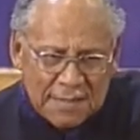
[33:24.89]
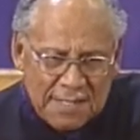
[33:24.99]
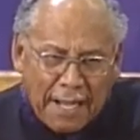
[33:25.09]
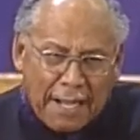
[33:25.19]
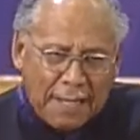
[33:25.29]

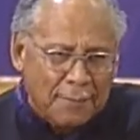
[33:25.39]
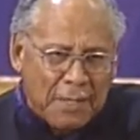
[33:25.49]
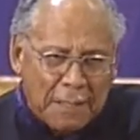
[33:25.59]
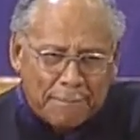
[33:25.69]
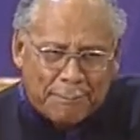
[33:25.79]
Take
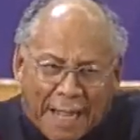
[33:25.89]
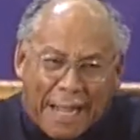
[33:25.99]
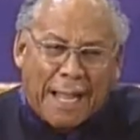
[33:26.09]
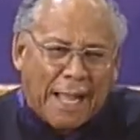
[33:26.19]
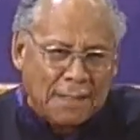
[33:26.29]
me
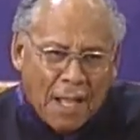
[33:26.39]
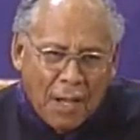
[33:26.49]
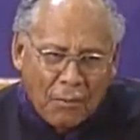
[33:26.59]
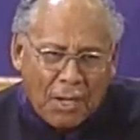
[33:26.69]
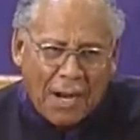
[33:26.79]

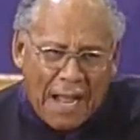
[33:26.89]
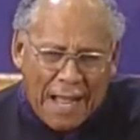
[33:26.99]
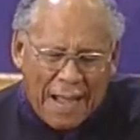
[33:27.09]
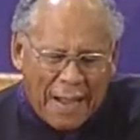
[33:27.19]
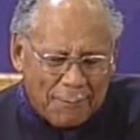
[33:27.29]
back where
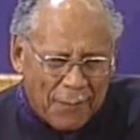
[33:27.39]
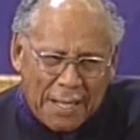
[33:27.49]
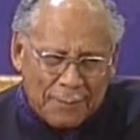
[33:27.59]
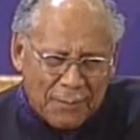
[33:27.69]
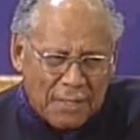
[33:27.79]
I
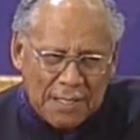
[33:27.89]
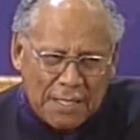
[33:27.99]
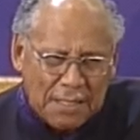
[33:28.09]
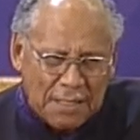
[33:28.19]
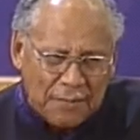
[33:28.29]
might
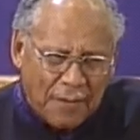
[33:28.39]
believe.